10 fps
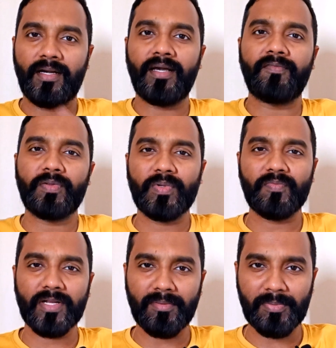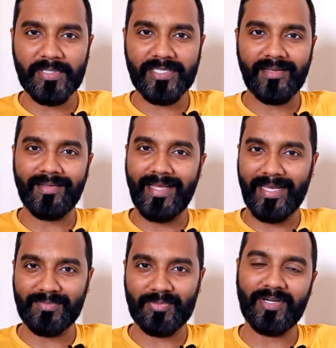Hi everyone, welcome to my channel and
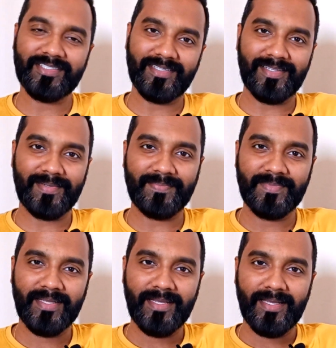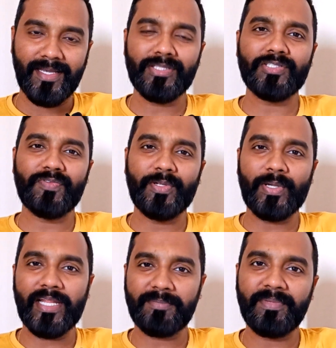I am Subhash Chandra. In this video,
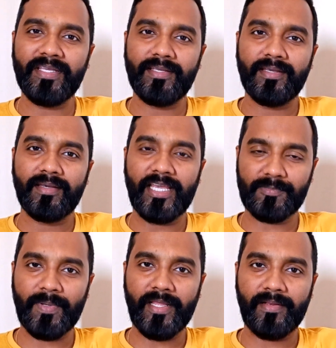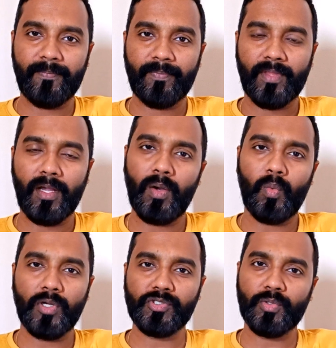let me explain how
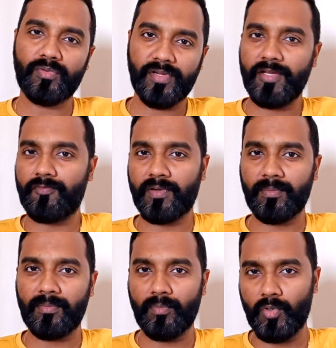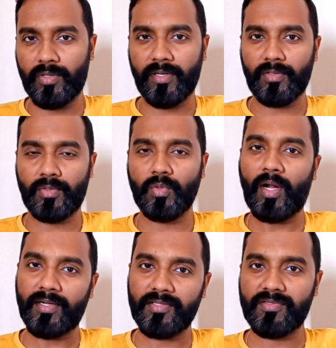one should read from book to
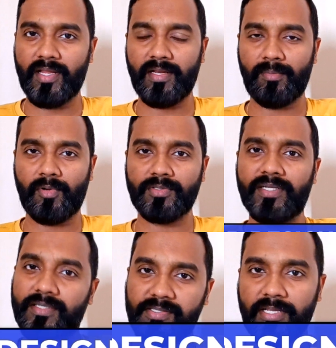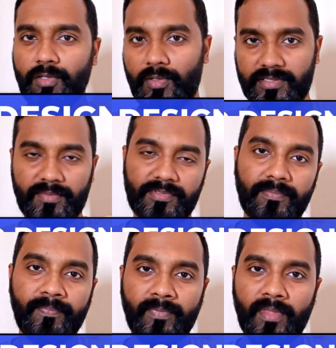understand about the design concepts.